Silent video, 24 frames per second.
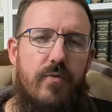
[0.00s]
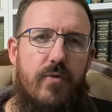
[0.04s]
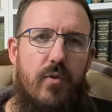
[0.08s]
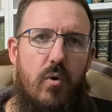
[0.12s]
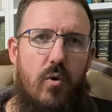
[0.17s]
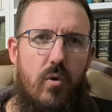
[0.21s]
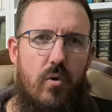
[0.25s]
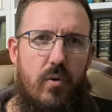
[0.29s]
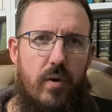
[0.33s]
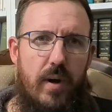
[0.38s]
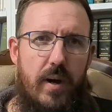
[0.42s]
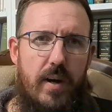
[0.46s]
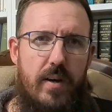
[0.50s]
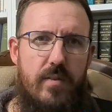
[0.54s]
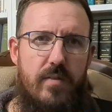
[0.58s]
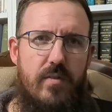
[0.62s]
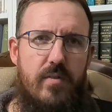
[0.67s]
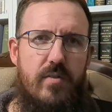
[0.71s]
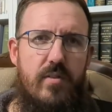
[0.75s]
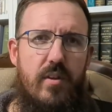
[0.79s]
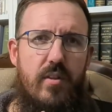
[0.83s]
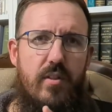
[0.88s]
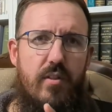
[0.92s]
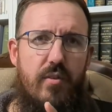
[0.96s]
for
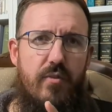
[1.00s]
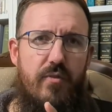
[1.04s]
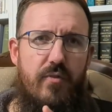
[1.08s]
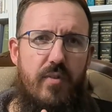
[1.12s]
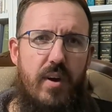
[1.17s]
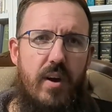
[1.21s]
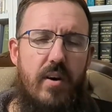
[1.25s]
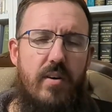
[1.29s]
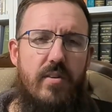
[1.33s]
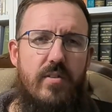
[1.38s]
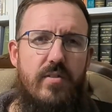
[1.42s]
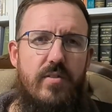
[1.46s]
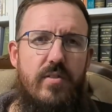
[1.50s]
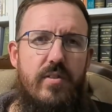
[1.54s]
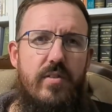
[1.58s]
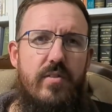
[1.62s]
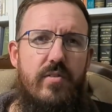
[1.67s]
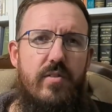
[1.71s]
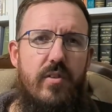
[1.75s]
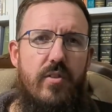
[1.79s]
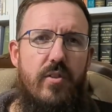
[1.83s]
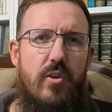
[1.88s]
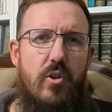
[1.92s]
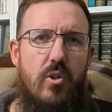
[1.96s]
us that the
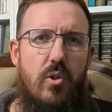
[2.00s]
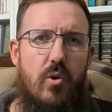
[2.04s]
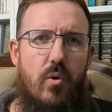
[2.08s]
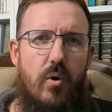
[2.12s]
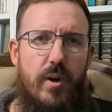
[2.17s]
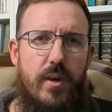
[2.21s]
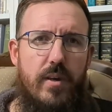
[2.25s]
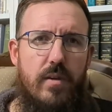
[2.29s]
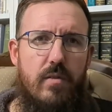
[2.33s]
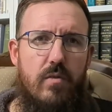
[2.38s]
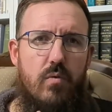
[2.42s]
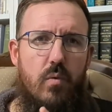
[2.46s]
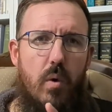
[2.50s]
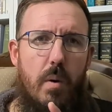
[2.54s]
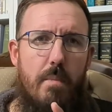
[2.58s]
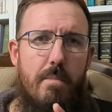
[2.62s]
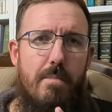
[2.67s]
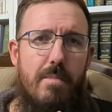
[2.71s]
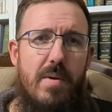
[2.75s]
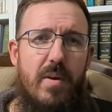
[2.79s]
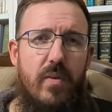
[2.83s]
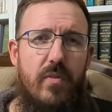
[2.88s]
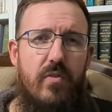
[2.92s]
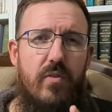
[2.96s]
Pharisees and the lawyers were
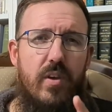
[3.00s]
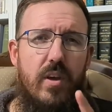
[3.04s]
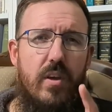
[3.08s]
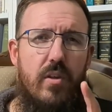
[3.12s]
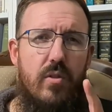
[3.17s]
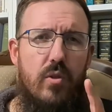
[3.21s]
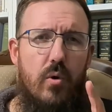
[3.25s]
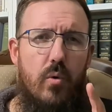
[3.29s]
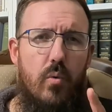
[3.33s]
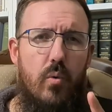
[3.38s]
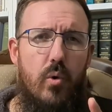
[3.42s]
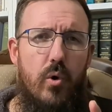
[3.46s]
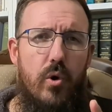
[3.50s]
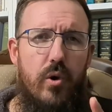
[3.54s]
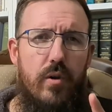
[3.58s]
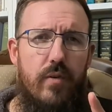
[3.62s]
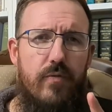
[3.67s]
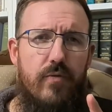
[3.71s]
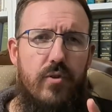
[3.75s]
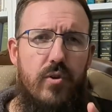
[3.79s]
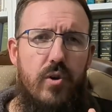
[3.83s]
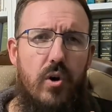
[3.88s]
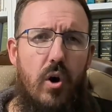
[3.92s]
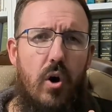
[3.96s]
missing the word
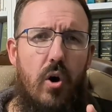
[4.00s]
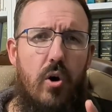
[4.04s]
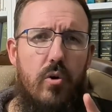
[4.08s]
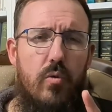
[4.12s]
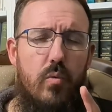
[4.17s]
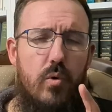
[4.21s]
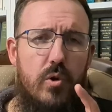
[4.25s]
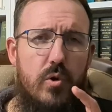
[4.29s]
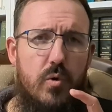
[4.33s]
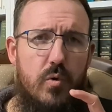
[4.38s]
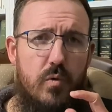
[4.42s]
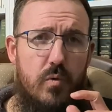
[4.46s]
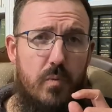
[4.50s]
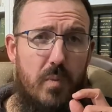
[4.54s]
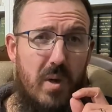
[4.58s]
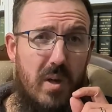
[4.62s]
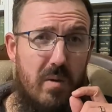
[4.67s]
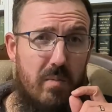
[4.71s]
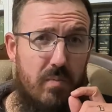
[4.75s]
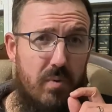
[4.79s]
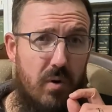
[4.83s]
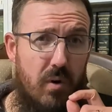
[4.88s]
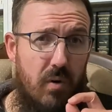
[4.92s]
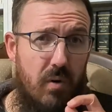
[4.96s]
of God which was
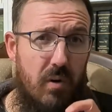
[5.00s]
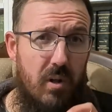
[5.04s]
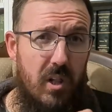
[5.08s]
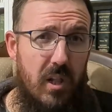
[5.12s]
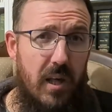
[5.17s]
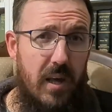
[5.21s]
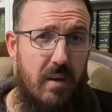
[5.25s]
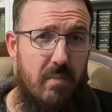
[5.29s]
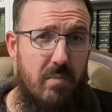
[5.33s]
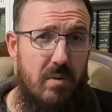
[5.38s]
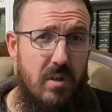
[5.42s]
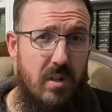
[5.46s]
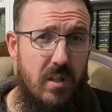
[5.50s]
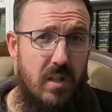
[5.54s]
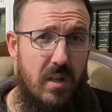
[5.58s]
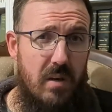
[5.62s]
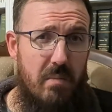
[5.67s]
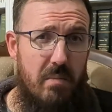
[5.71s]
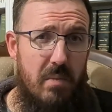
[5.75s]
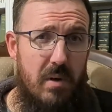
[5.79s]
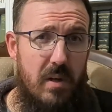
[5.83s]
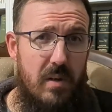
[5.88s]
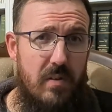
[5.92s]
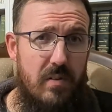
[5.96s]
being proclaimed in
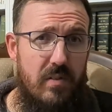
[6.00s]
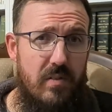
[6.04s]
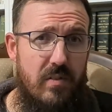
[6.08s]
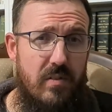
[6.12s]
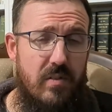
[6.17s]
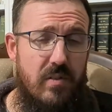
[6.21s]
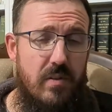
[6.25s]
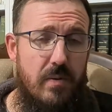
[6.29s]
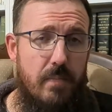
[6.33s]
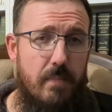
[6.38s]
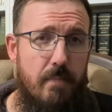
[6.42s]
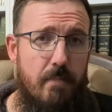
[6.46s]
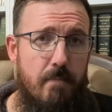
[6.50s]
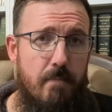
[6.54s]
their midst